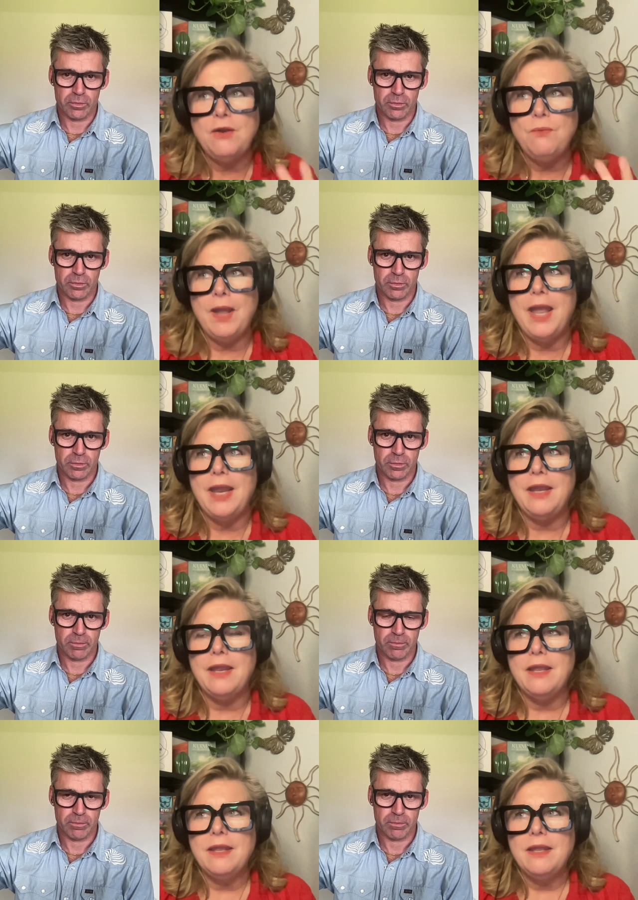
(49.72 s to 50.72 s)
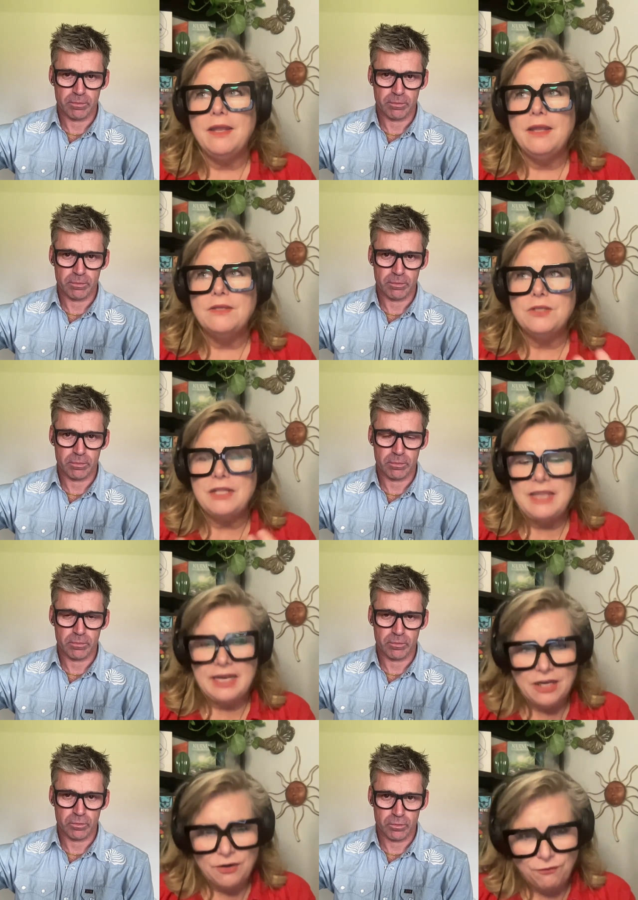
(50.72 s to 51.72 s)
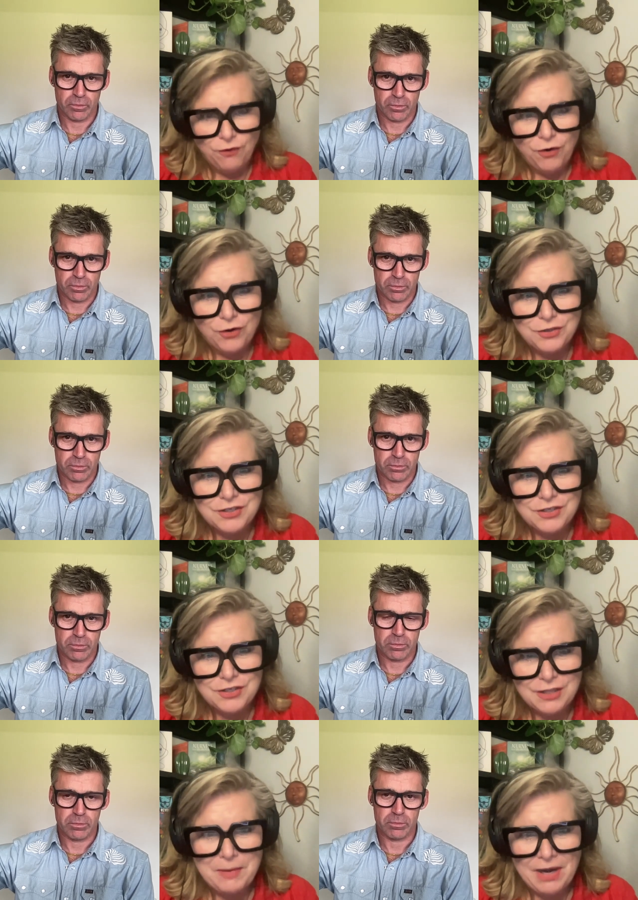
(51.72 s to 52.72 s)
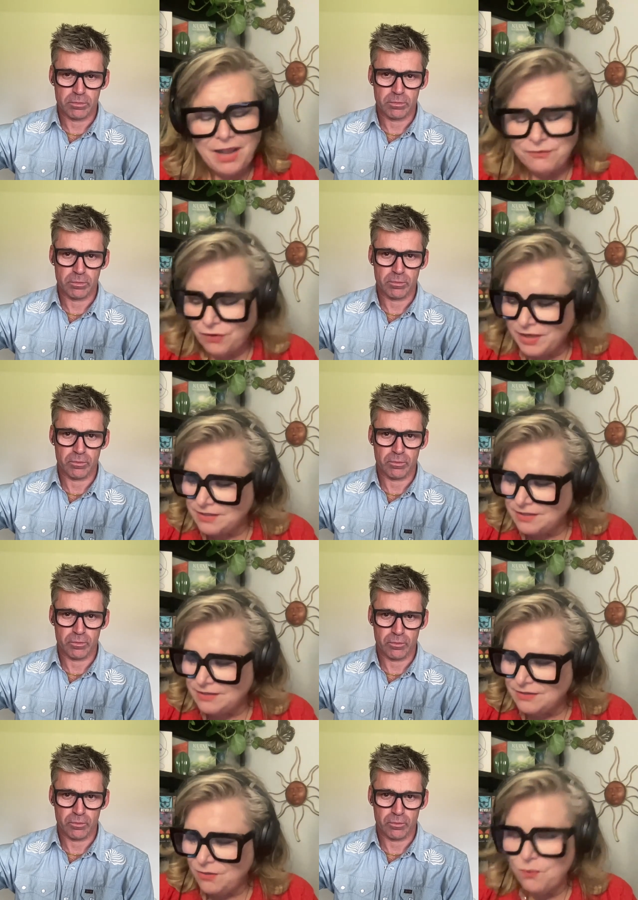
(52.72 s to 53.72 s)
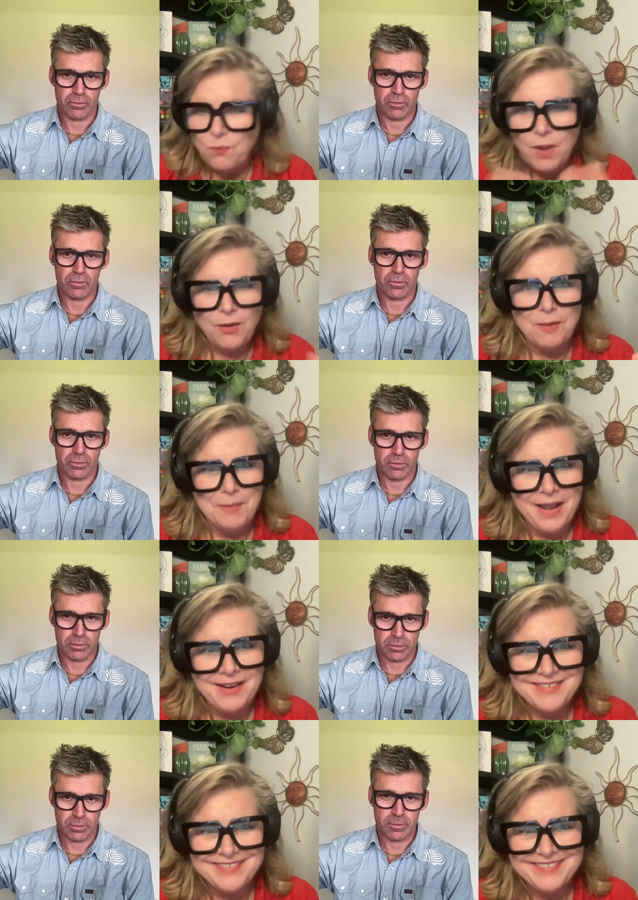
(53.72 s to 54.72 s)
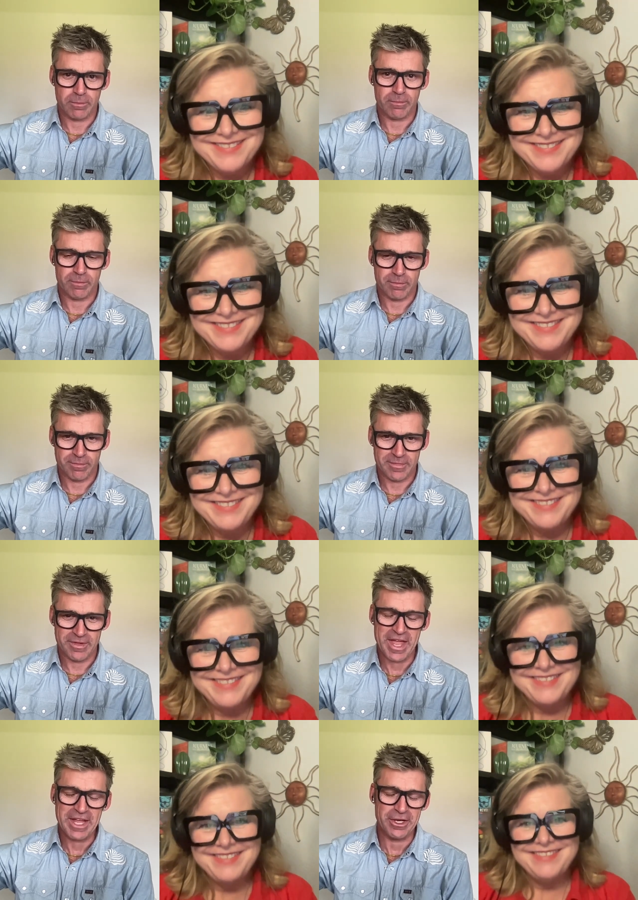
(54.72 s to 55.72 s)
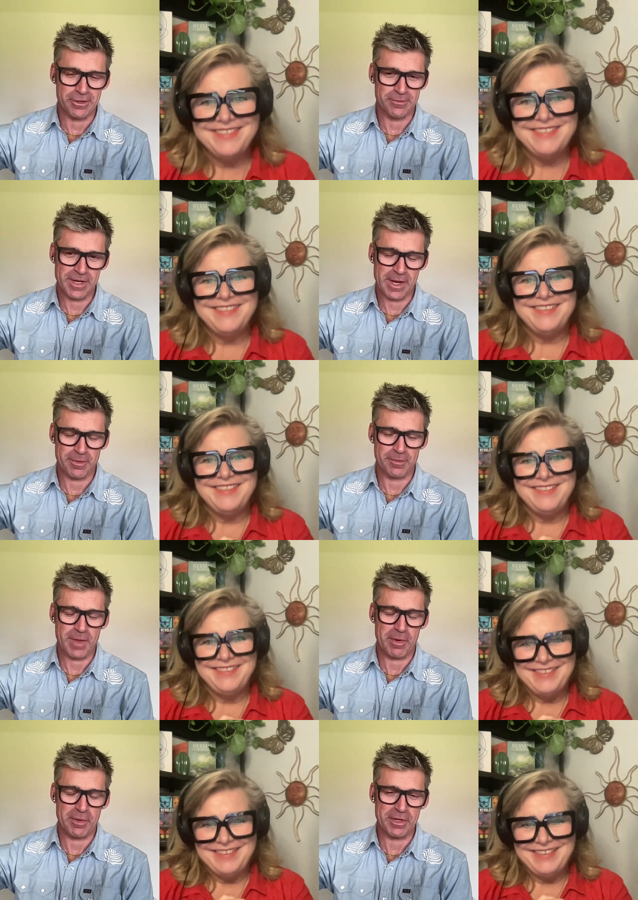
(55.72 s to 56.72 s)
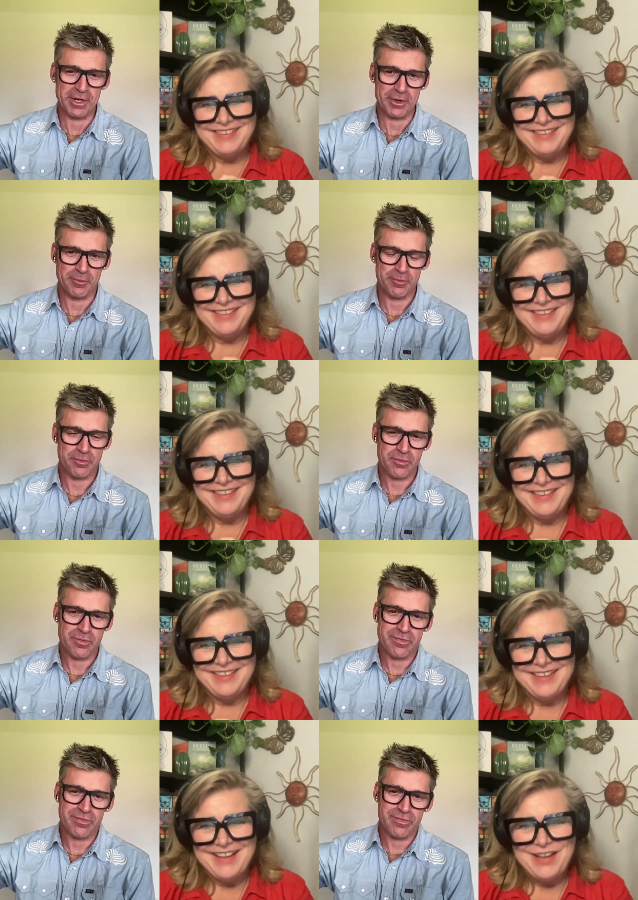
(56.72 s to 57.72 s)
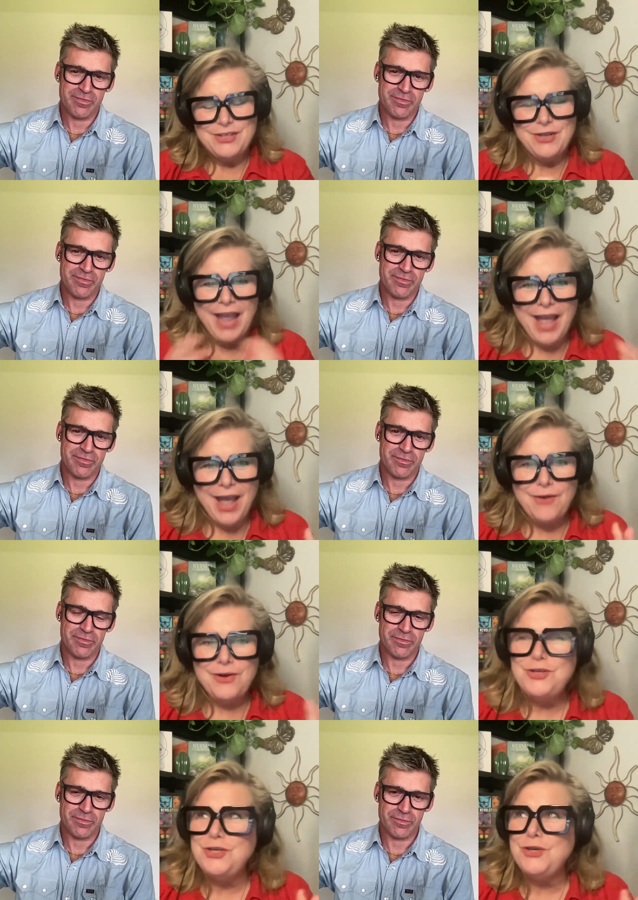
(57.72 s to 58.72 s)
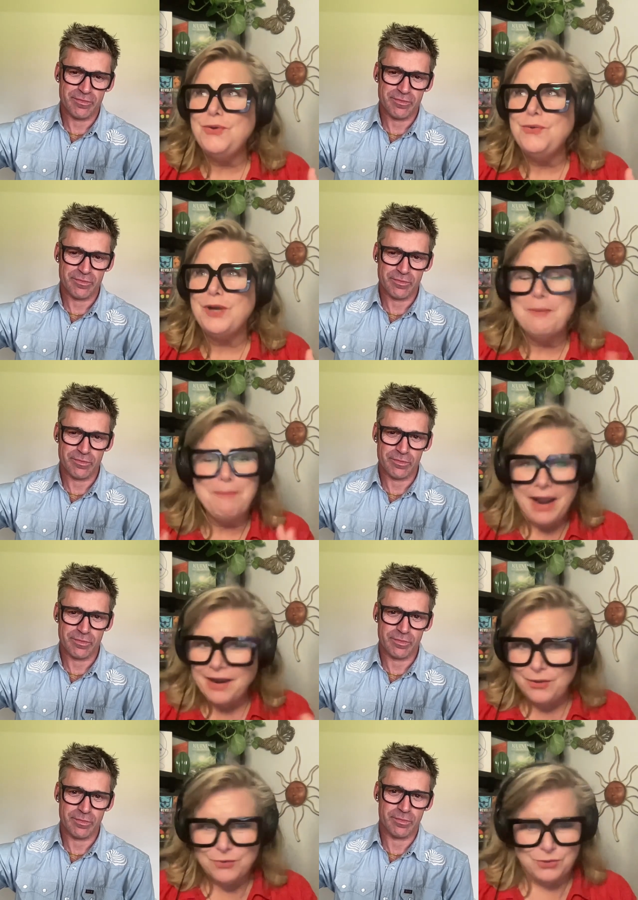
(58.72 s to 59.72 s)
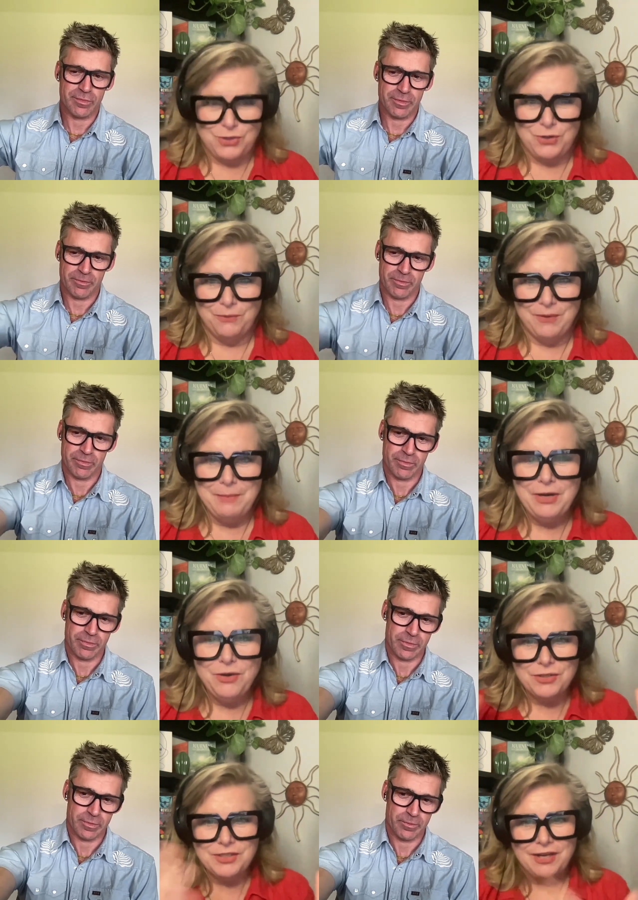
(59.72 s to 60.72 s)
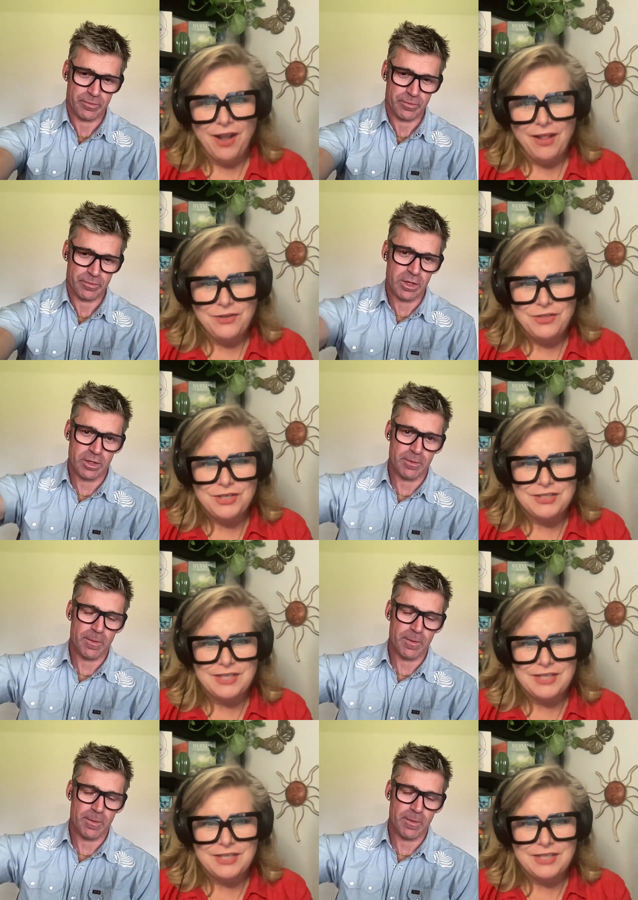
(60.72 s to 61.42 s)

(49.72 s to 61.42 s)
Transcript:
Speaker 1: a way so that they can avert their midlife crisis. So welcome, Matt.
Speaker 2: Thank you. Yeah, I'm happy to be here.
Speaker 1: So how did you combine those two? I mean, you're a psychologist,